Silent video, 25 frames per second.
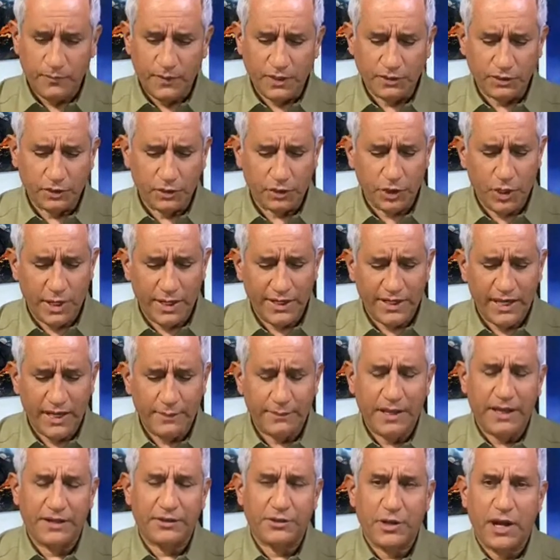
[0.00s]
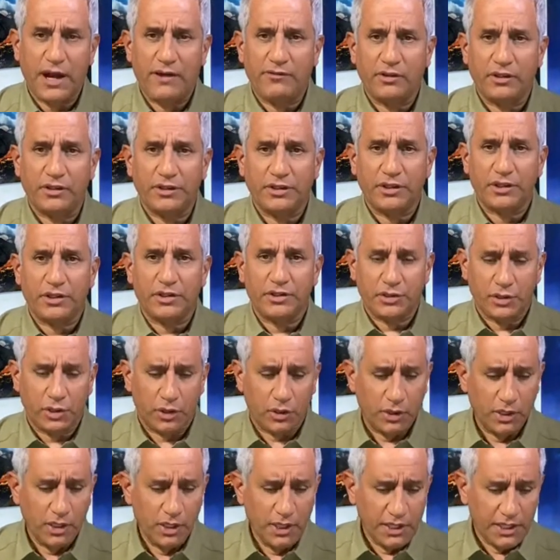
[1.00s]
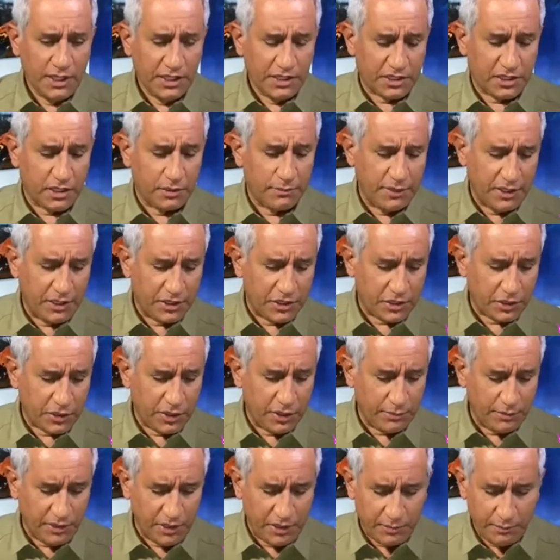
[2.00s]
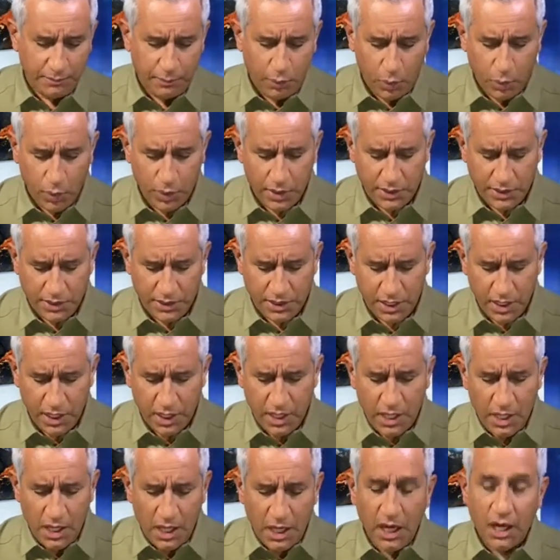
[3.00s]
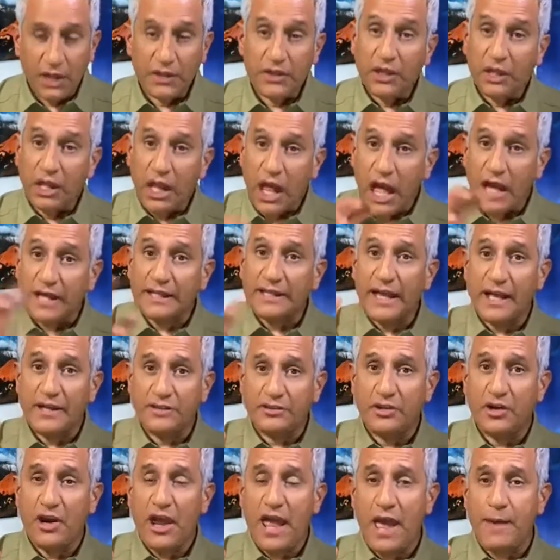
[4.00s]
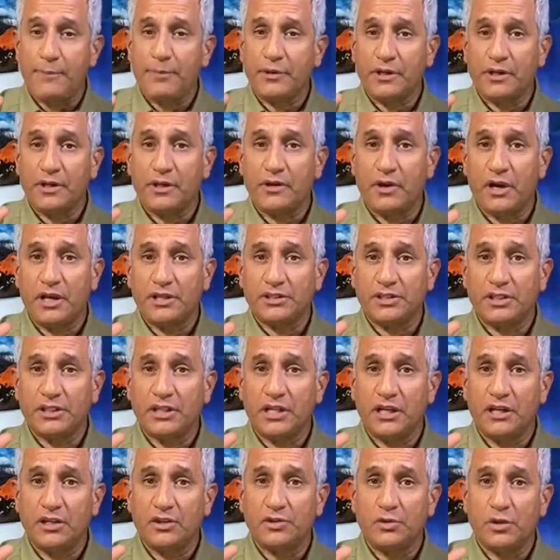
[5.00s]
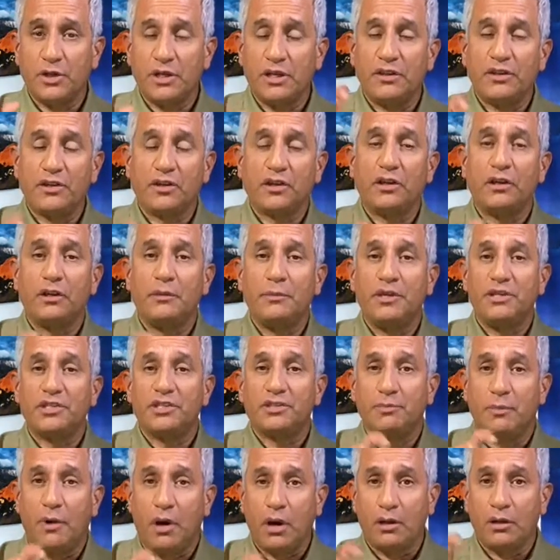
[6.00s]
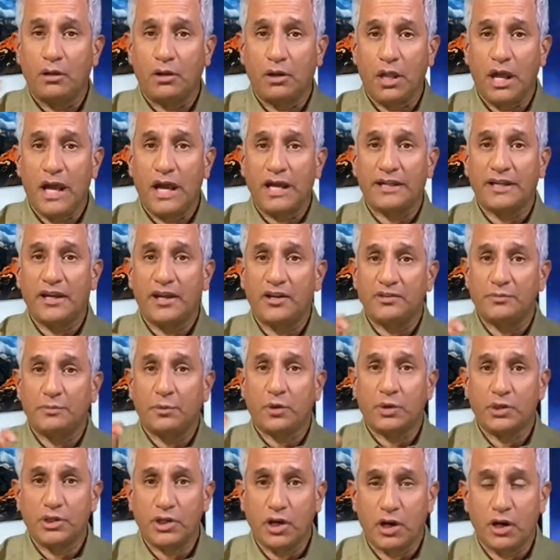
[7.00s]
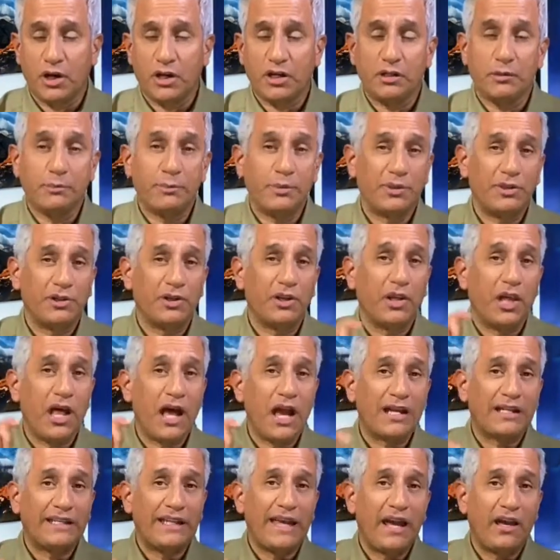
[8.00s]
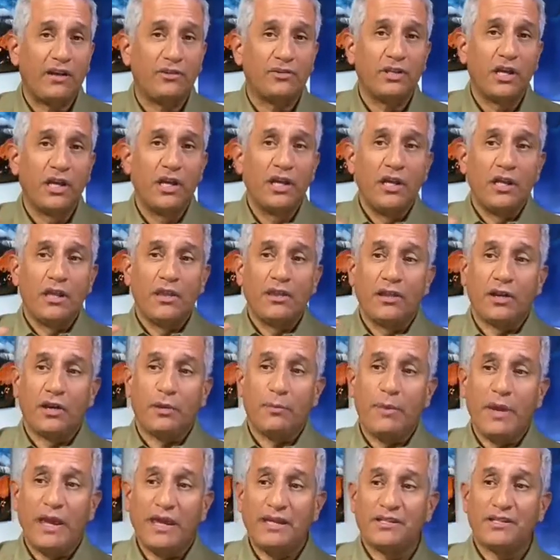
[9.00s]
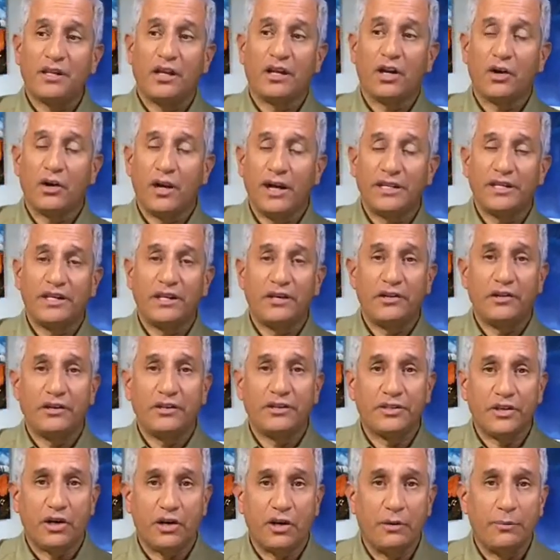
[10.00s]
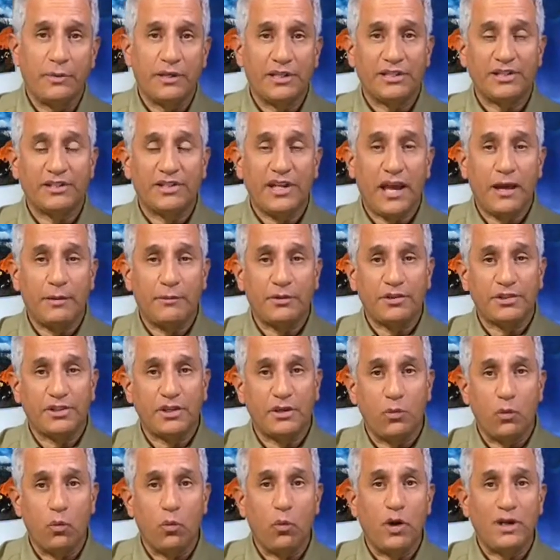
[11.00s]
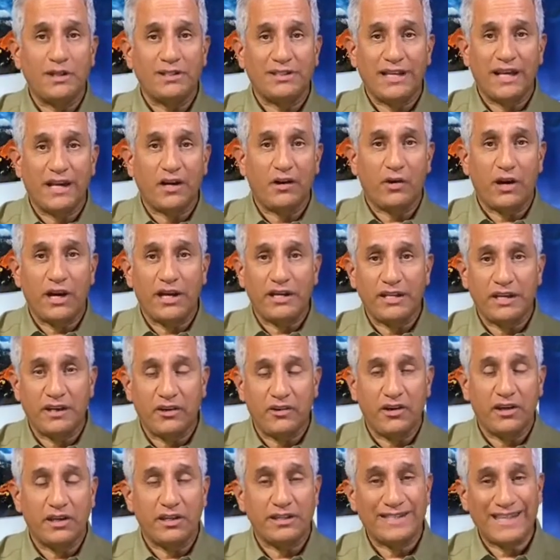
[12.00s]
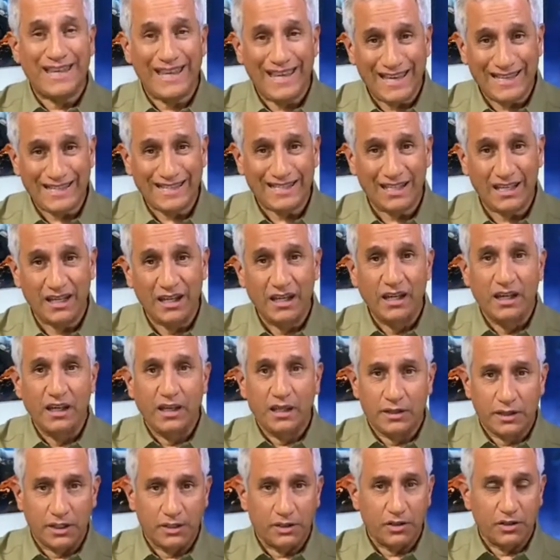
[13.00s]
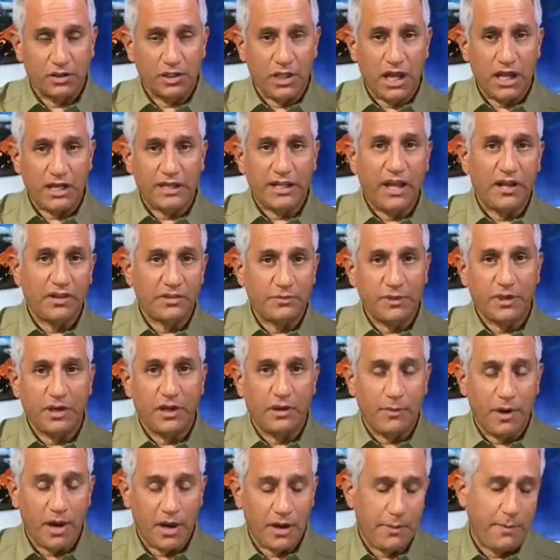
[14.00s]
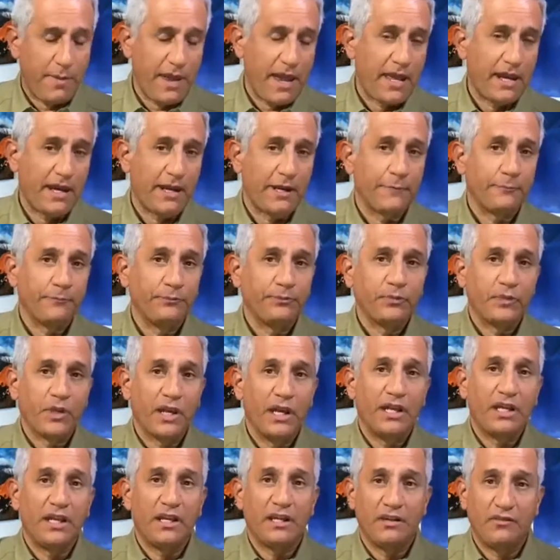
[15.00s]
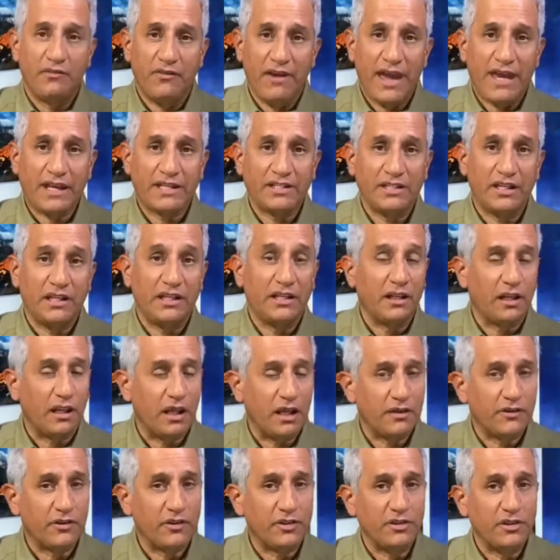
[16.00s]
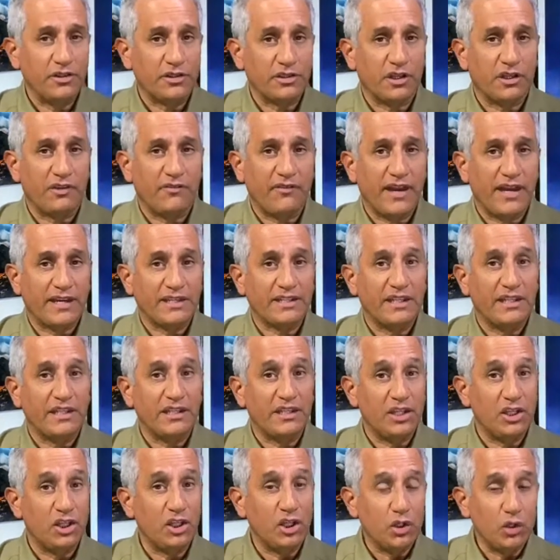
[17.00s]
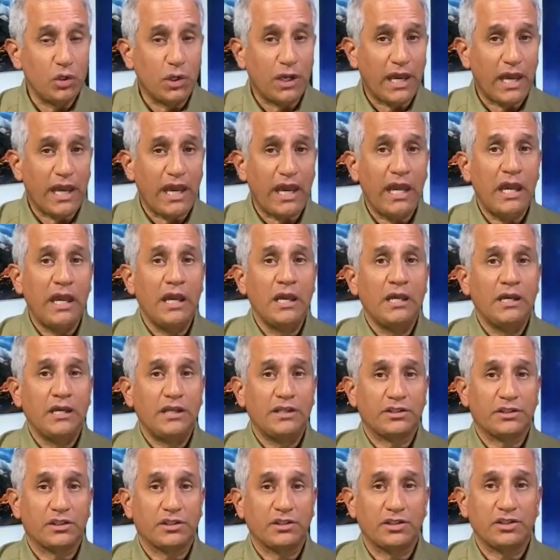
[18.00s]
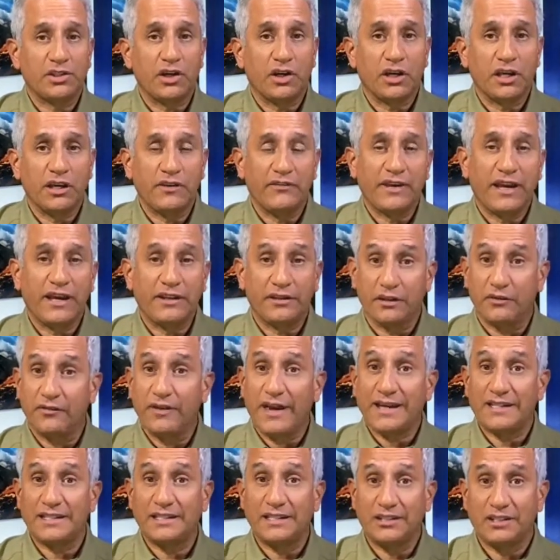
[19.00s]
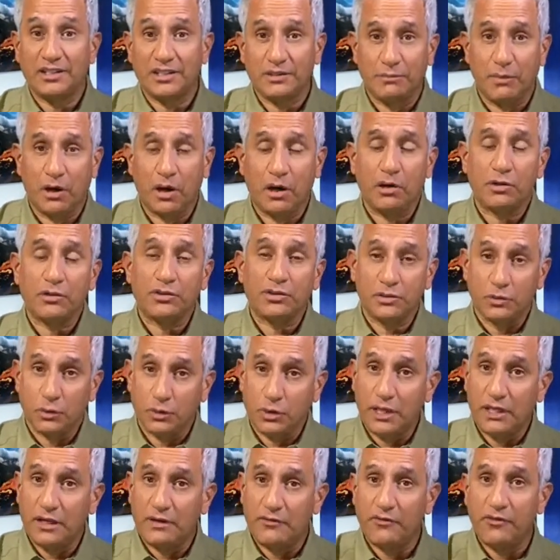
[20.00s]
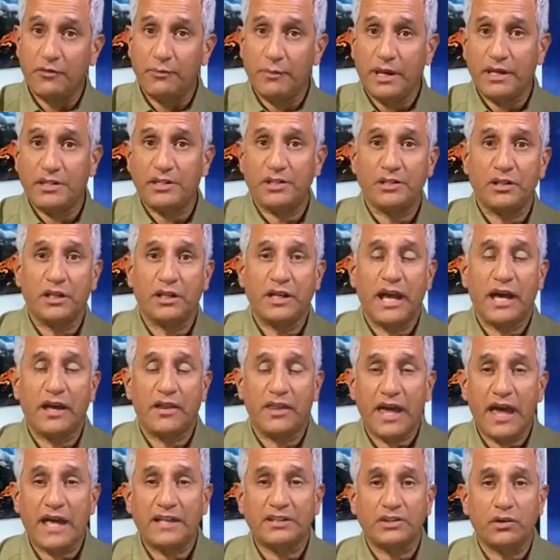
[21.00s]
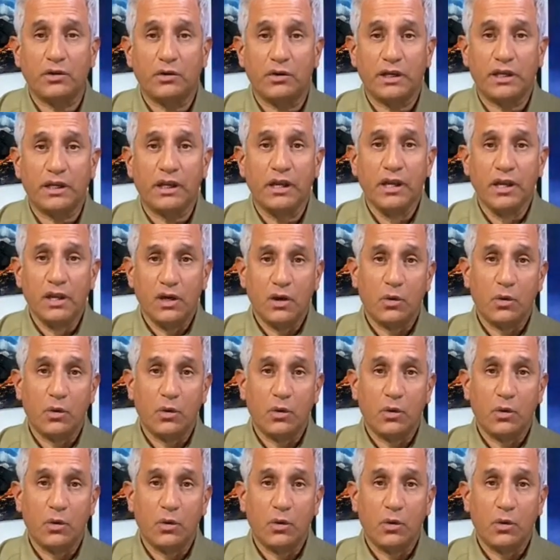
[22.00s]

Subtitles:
So trying to keep that travel under control is going to be extremely important. The lockdowns that are happening across the country, they're going to be smaller lockdowns, more targeted, but they're lockdowns that are based on criteria that's already been established. And once that criteria is hit, then those lockdowns become automatic. And then the vaccine, a lot of good news on the vaccine. The UK is going to start giving out their vaccine tomorrow, so we'll get information on how that's going.